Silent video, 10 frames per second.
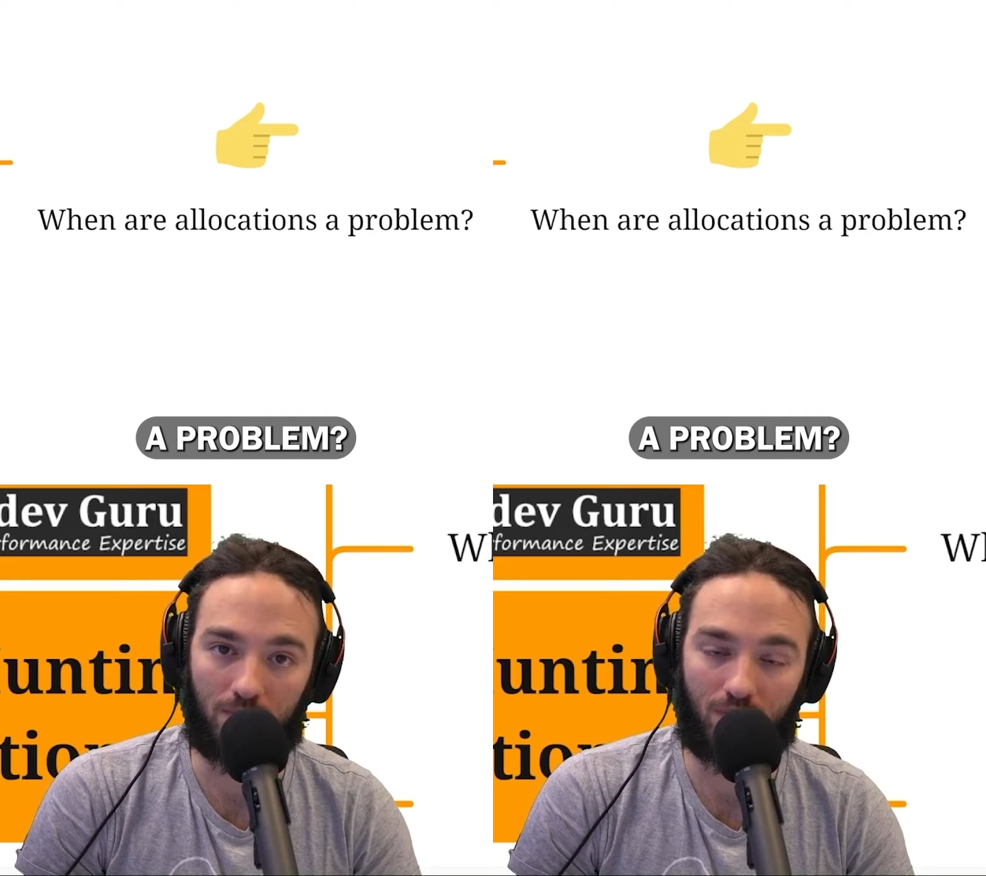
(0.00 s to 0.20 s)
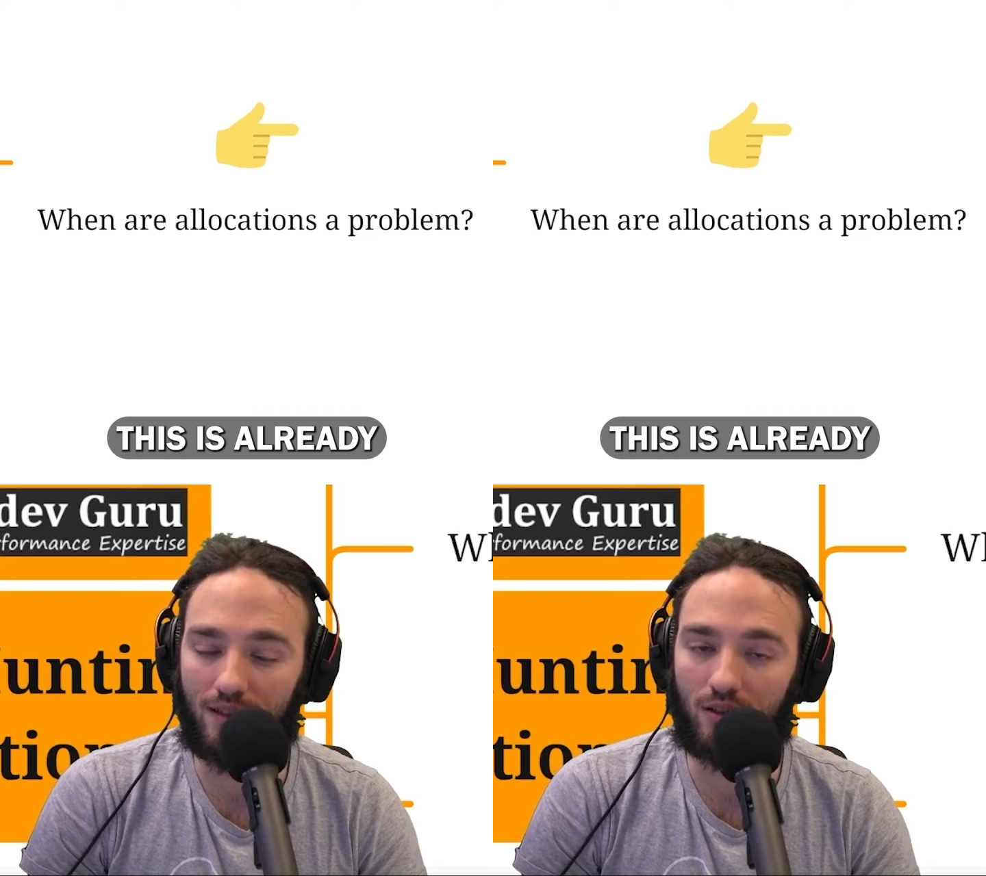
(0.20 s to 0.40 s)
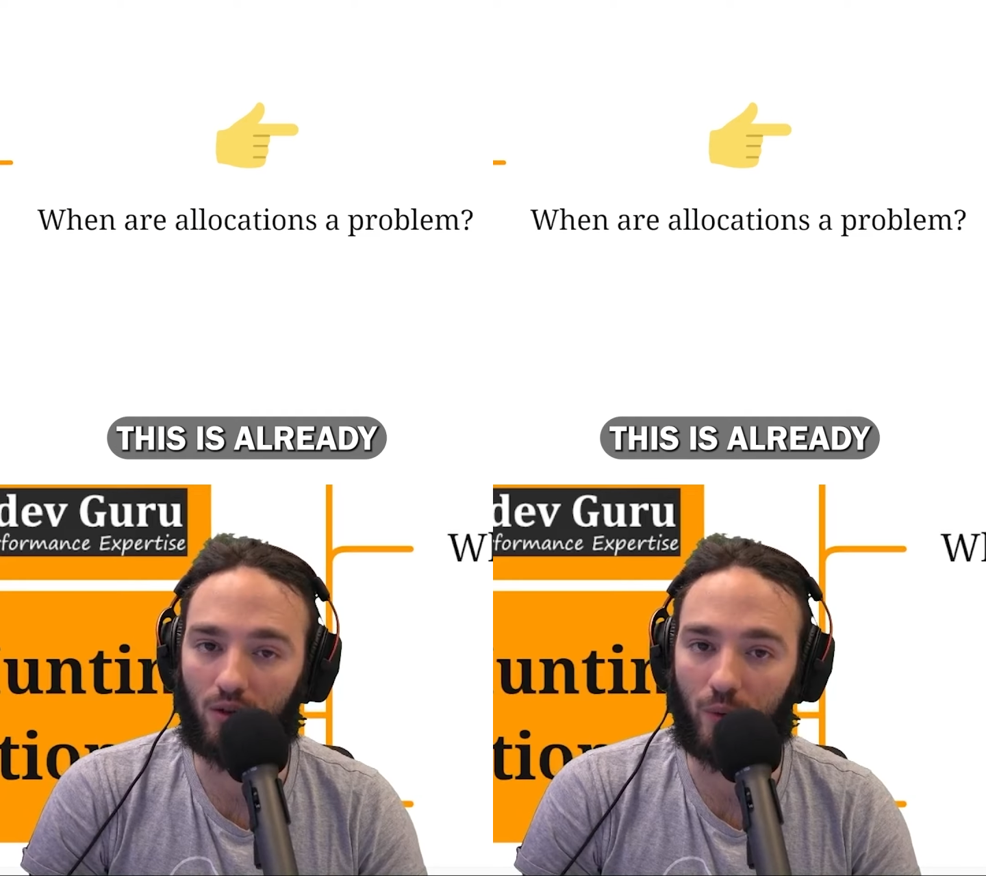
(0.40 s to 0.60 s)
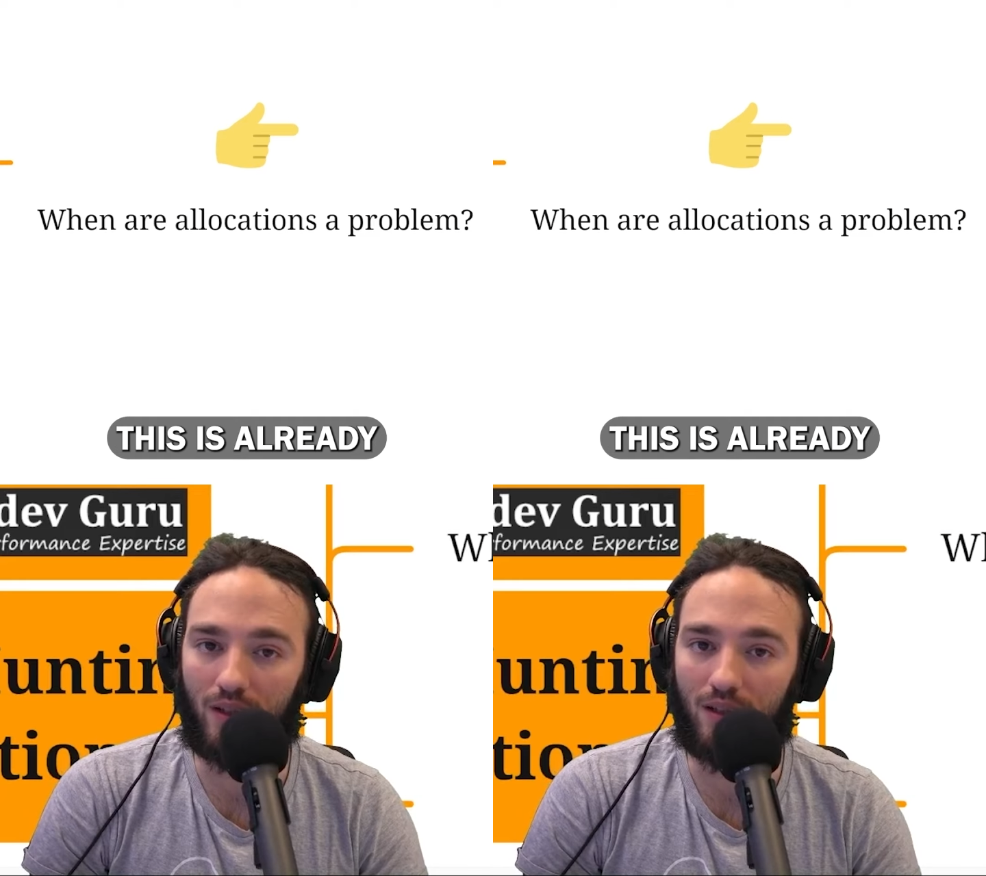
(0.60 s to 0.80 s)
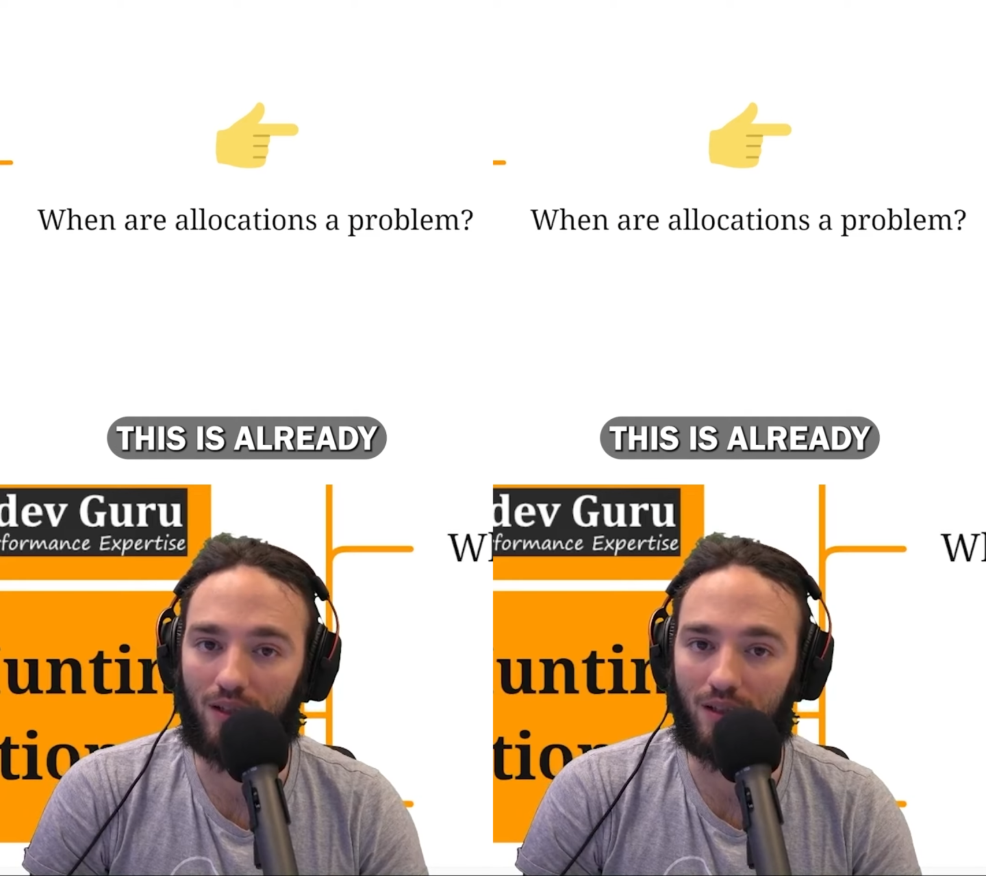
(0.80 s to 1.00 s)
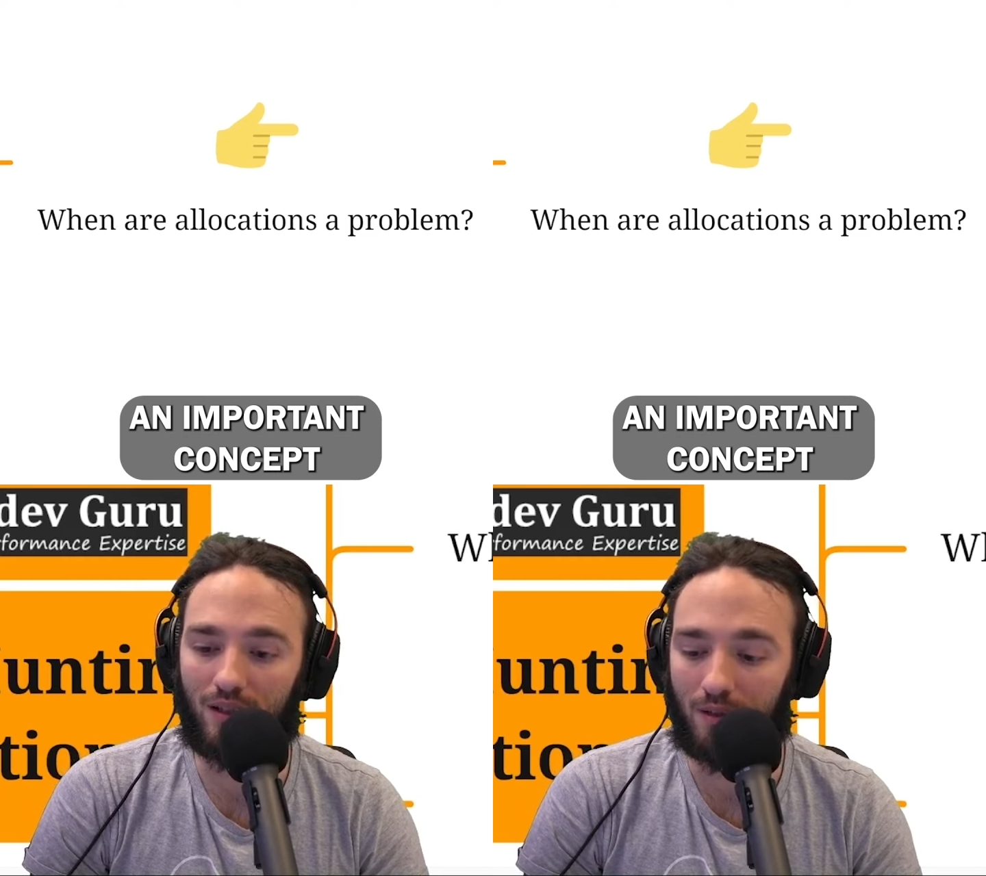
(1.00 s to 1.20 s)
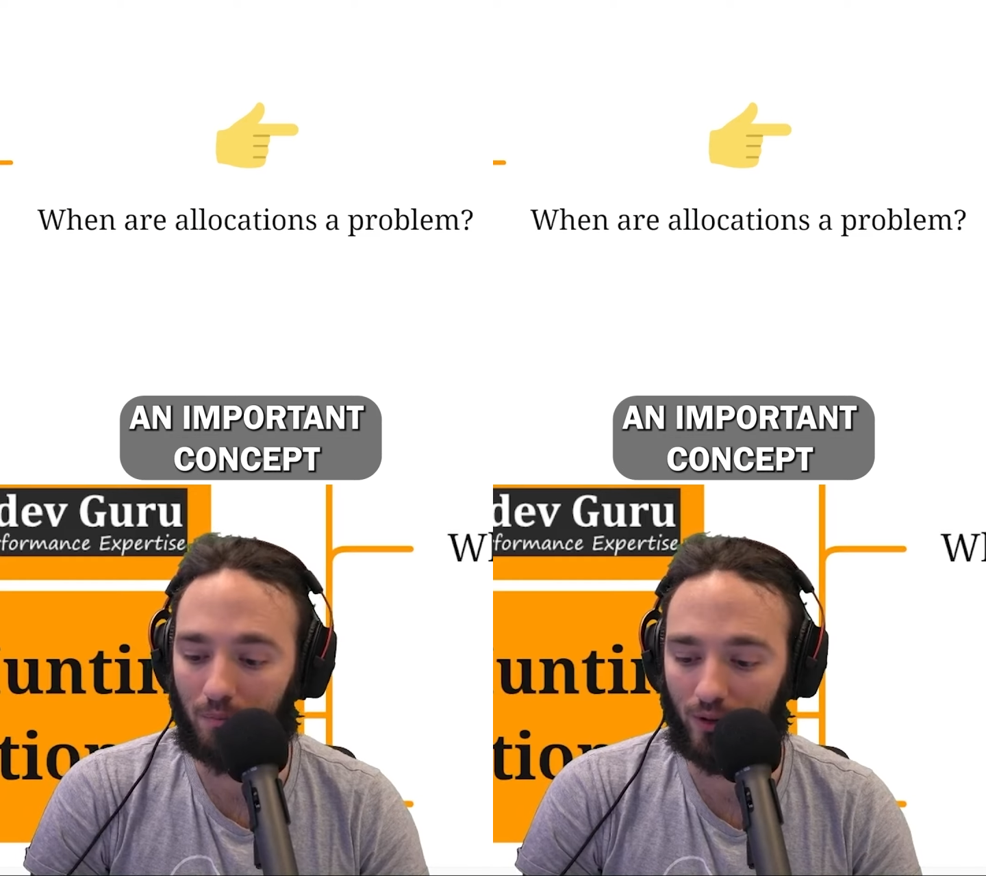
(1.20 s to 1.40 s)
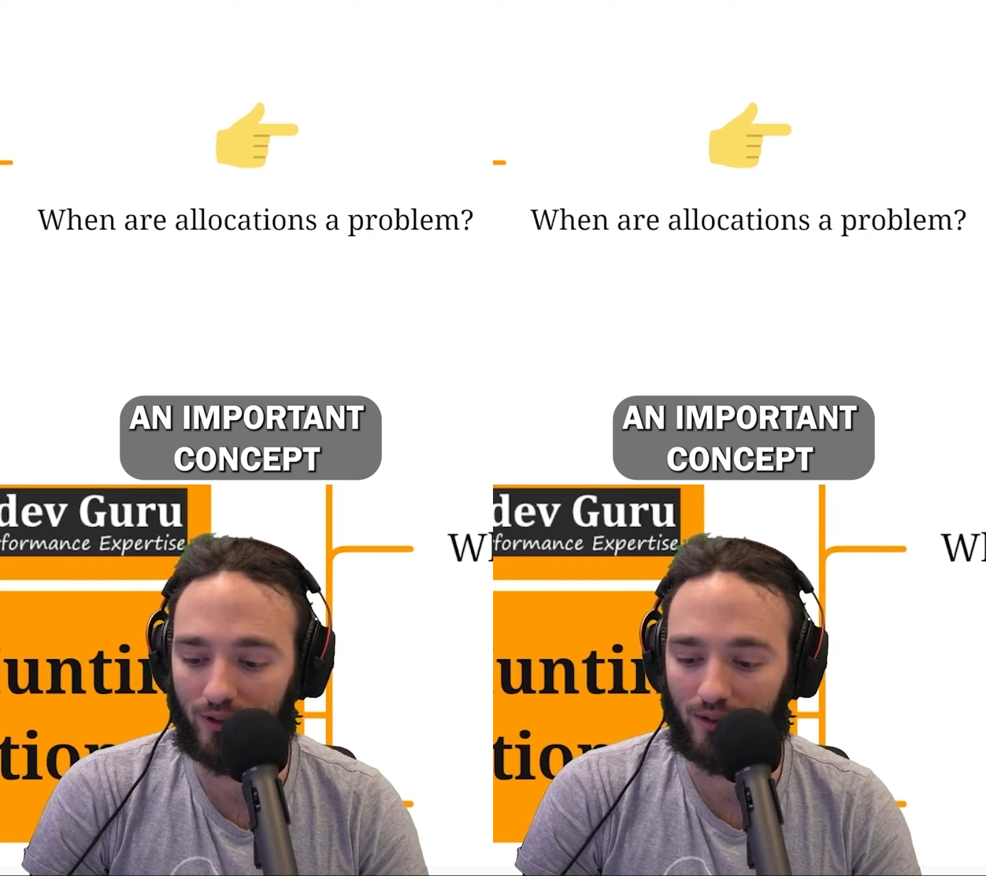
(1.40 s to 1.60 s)
This is already an
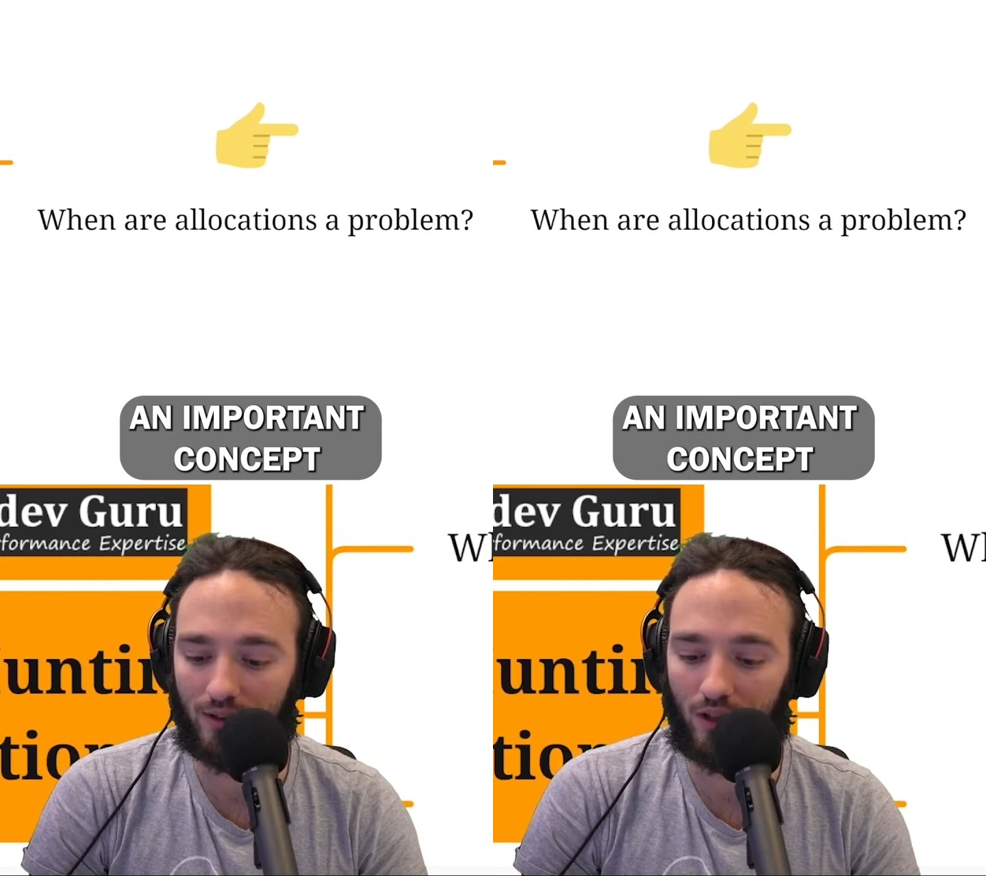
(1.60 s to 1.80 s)
important